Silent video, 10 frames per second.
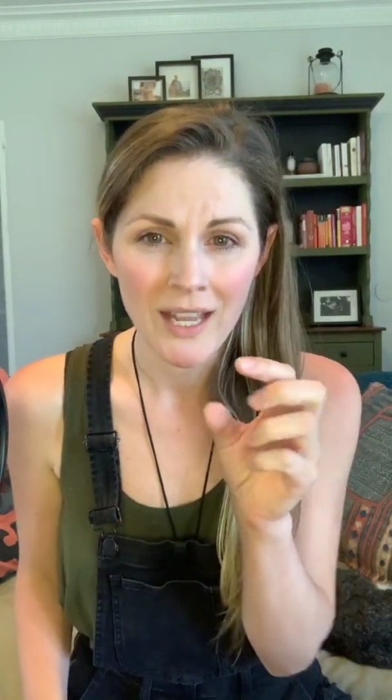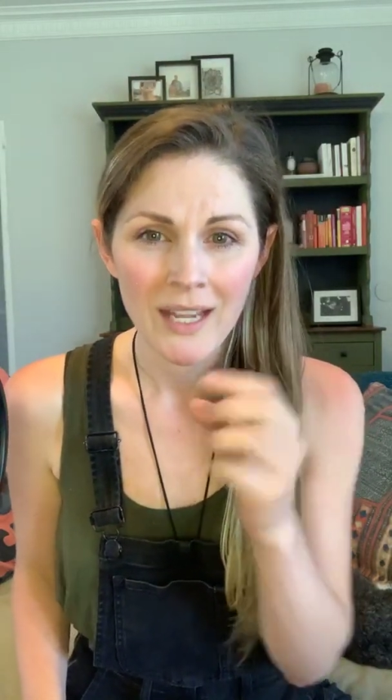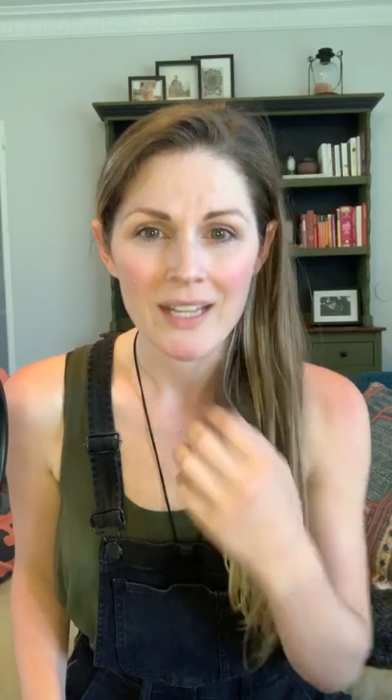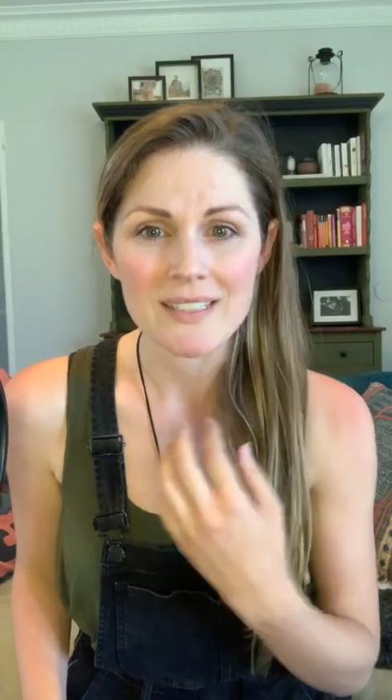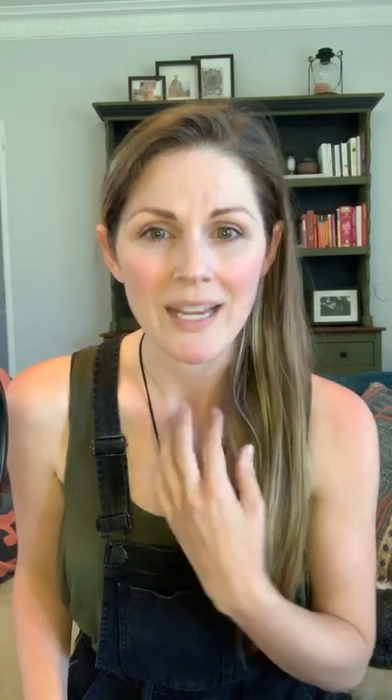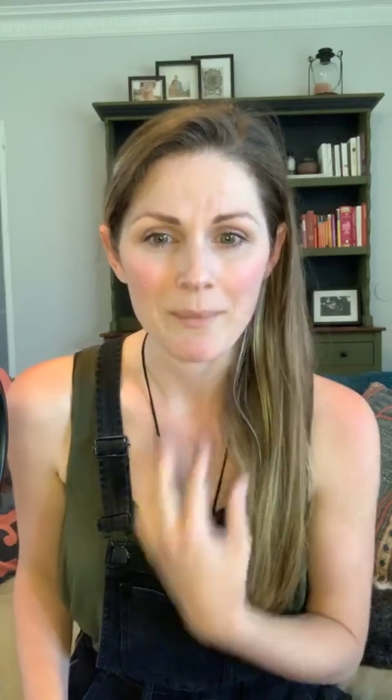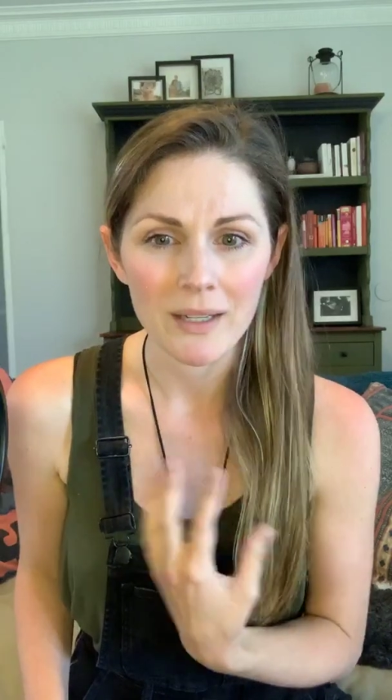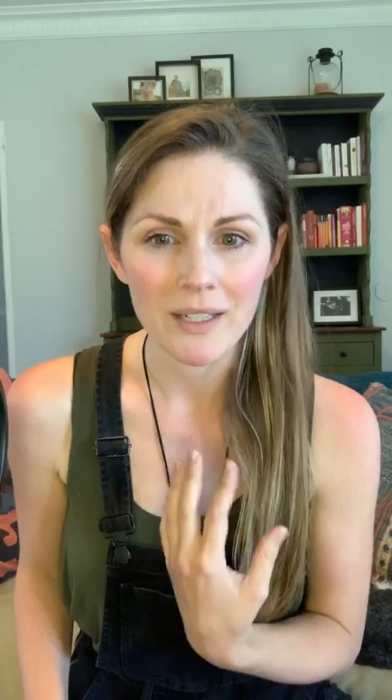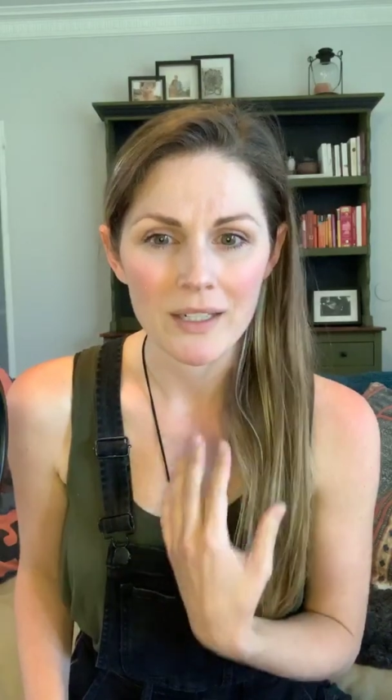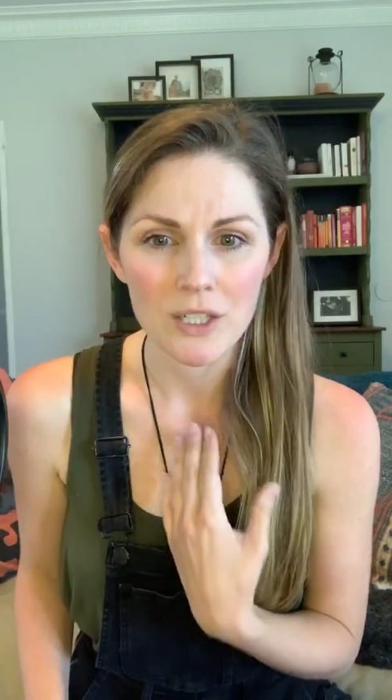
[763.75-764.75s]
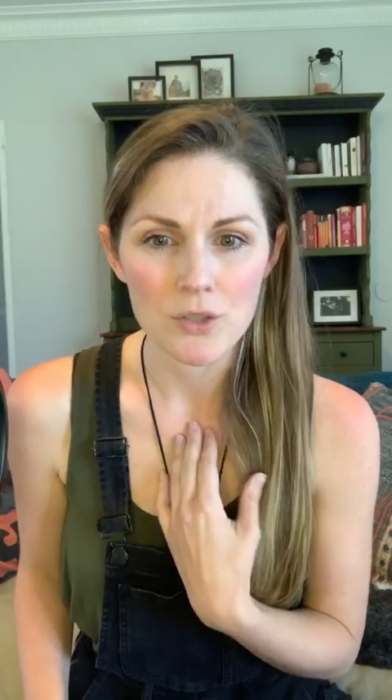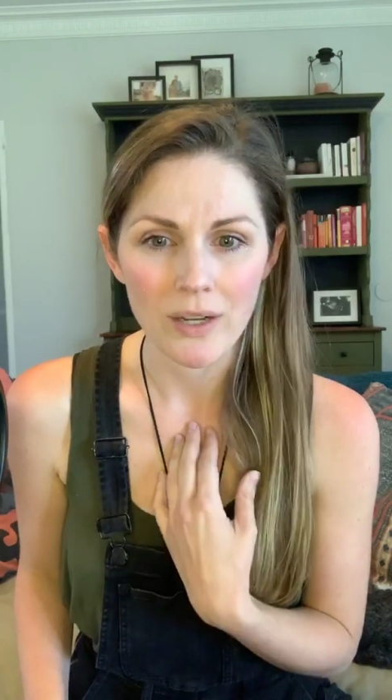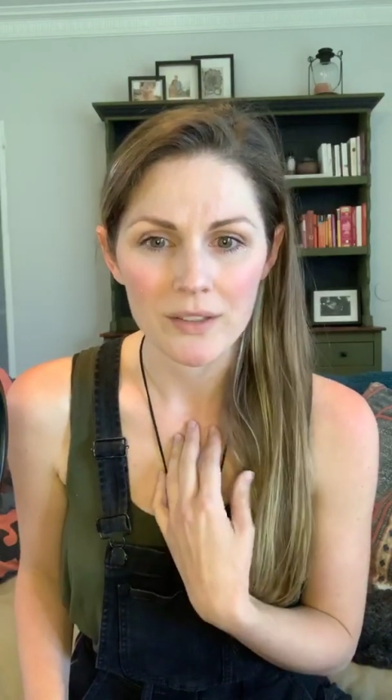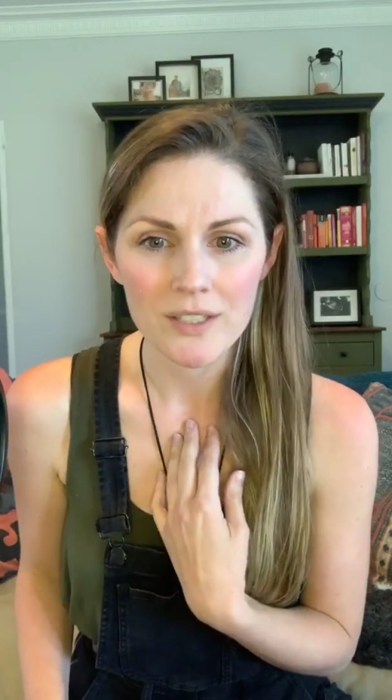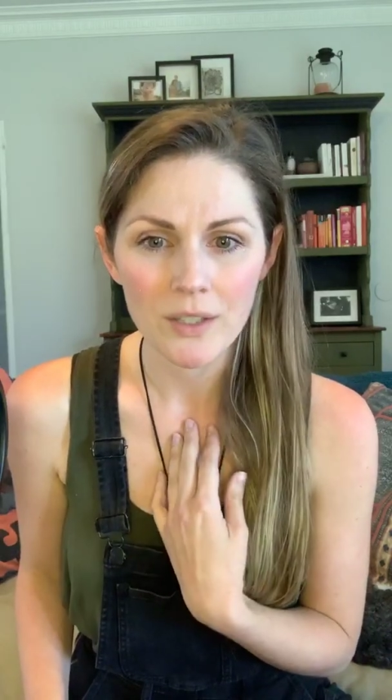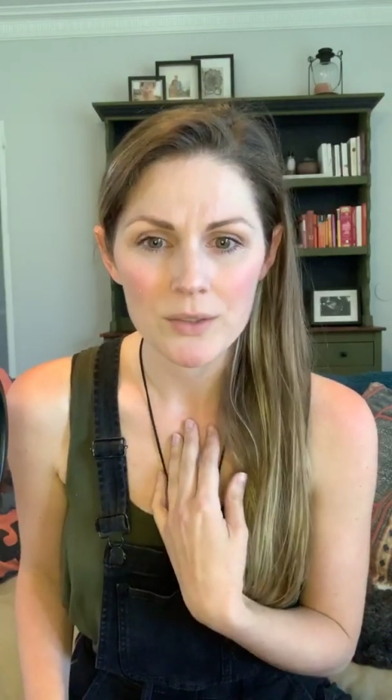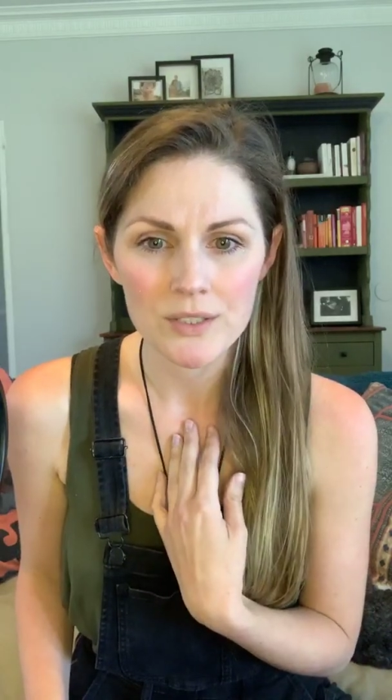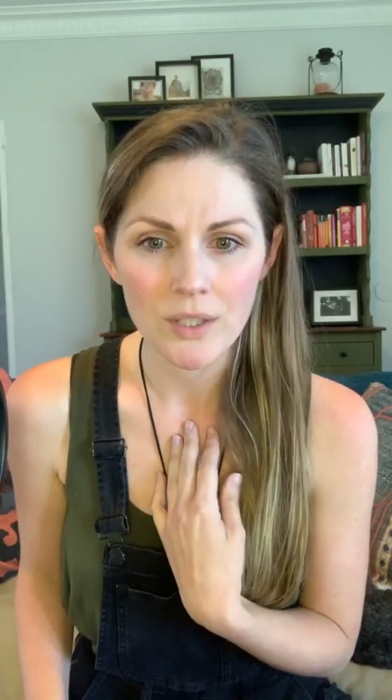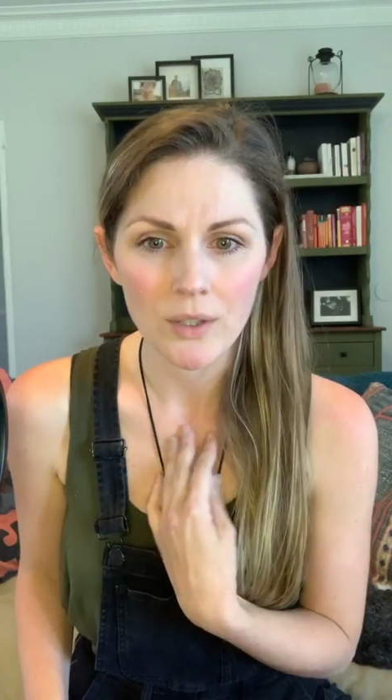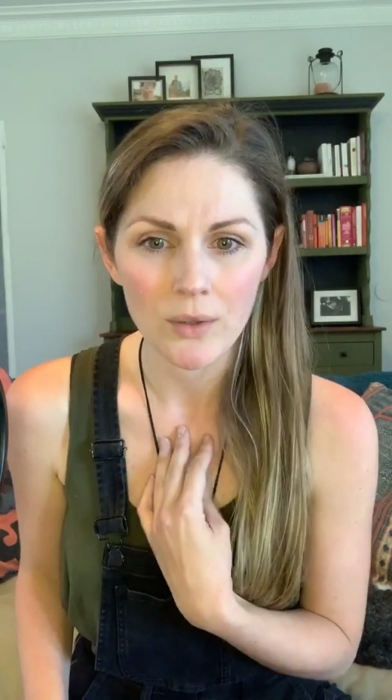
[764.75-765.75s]
because I'm a contralto,
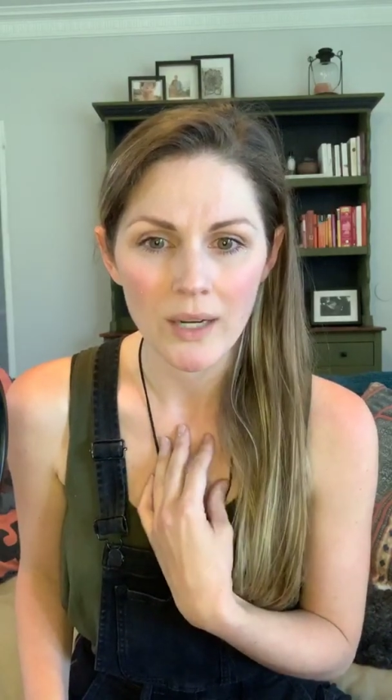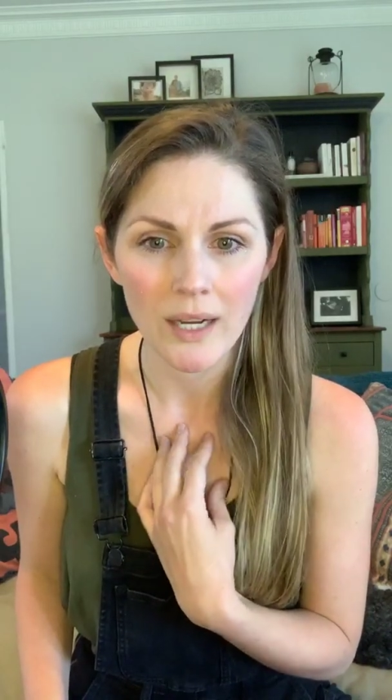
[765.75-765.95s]
so